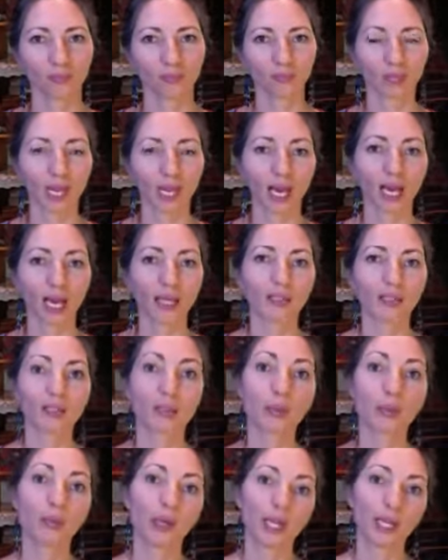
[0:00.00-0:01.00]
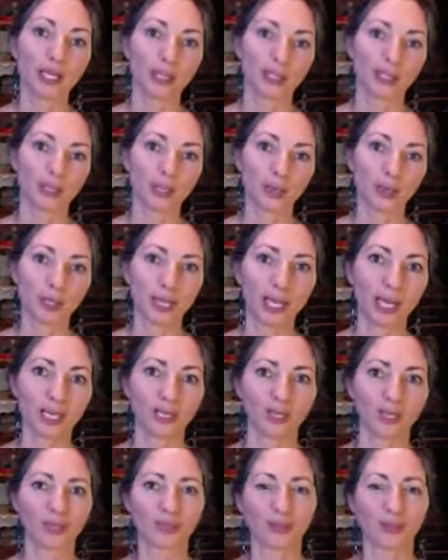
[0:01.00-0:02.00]
as you bend your head
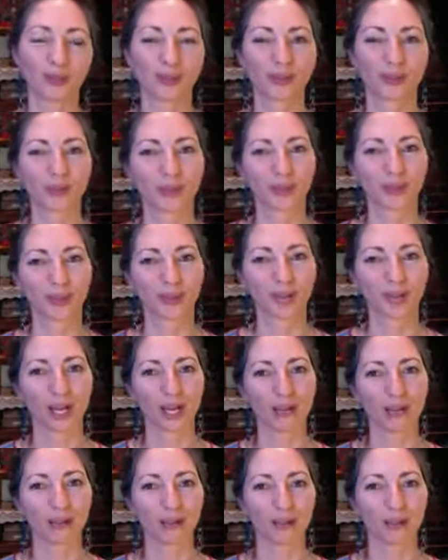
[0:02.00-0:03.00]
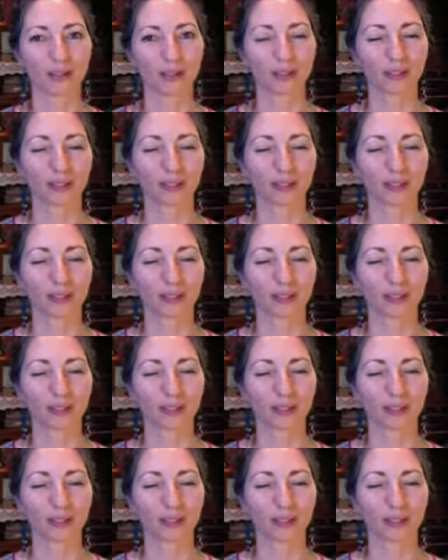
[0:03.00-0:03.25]
toward the left.